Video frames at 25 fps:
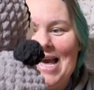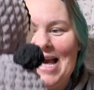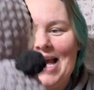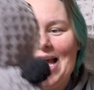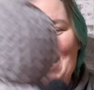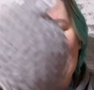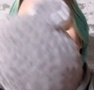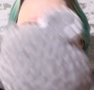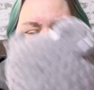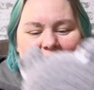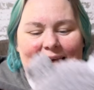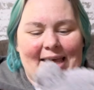
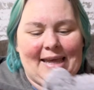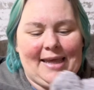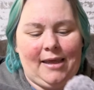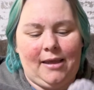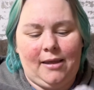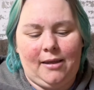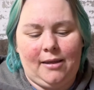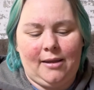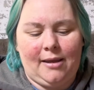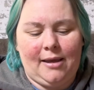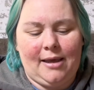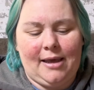
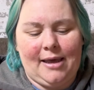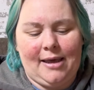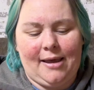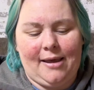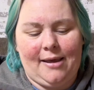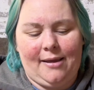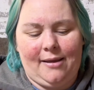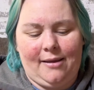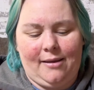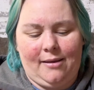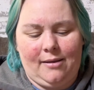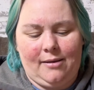I
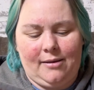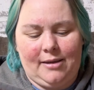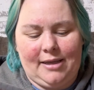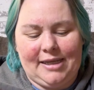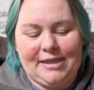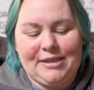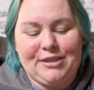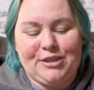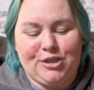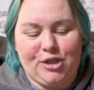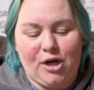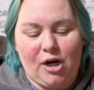
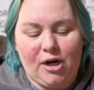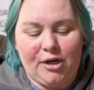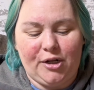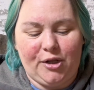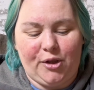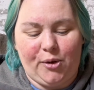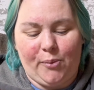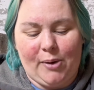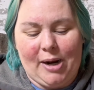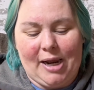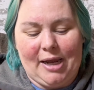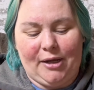had started
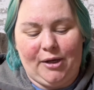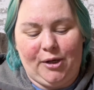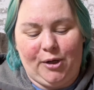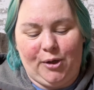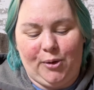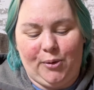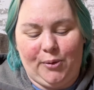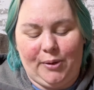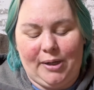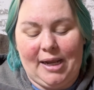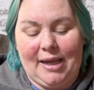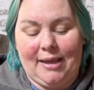the
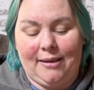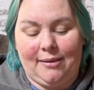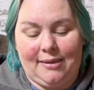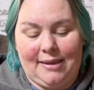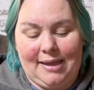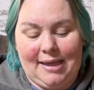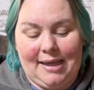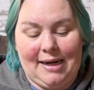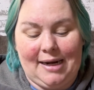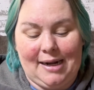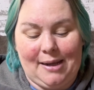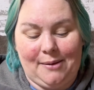raccoon, and
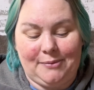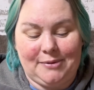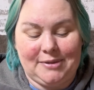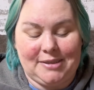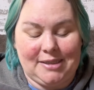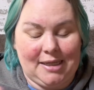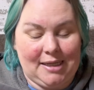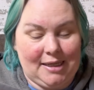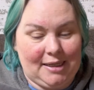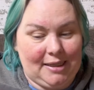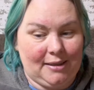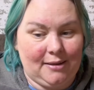then I was
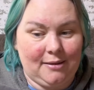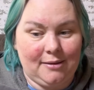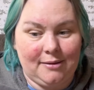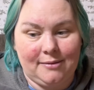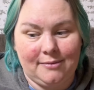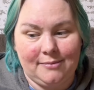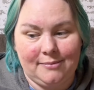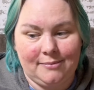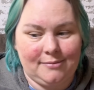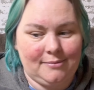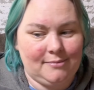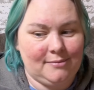like,
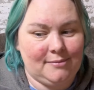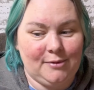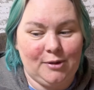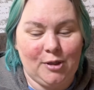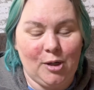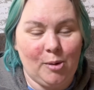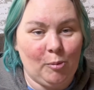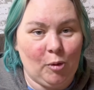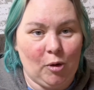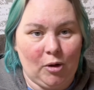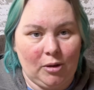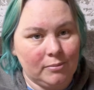
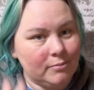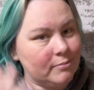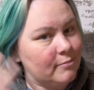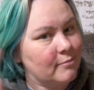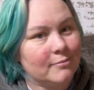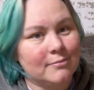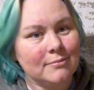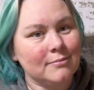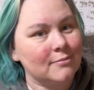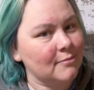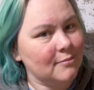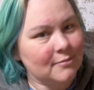no more.
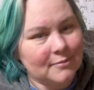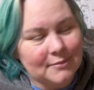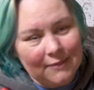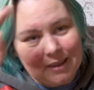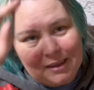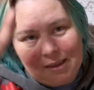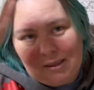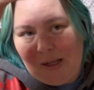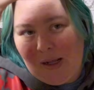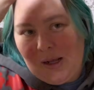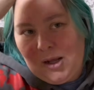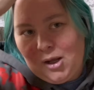
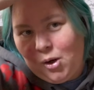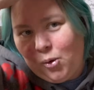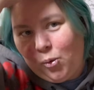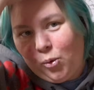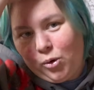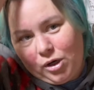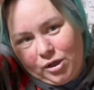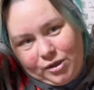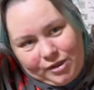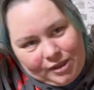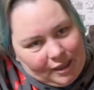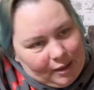
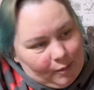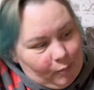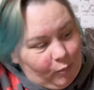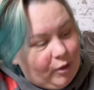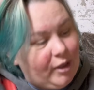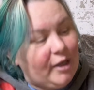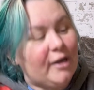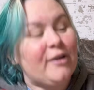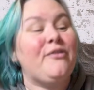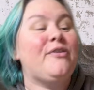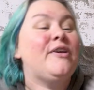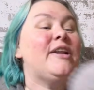We're all done. We're
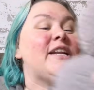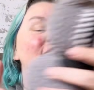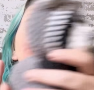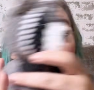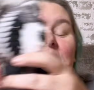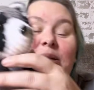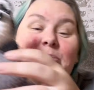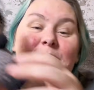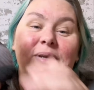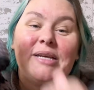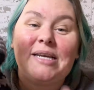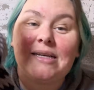going to finish
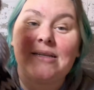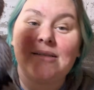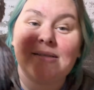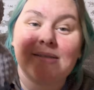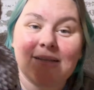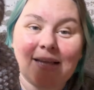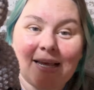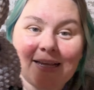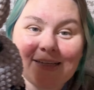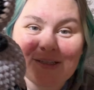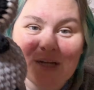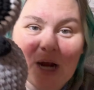him because
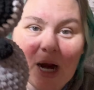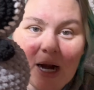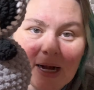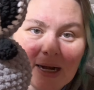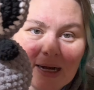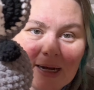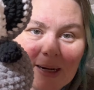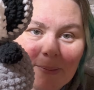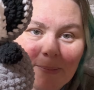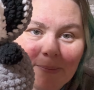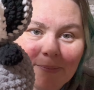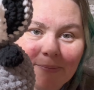I started
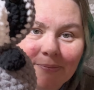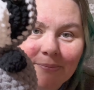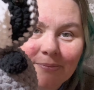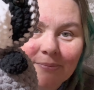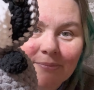him.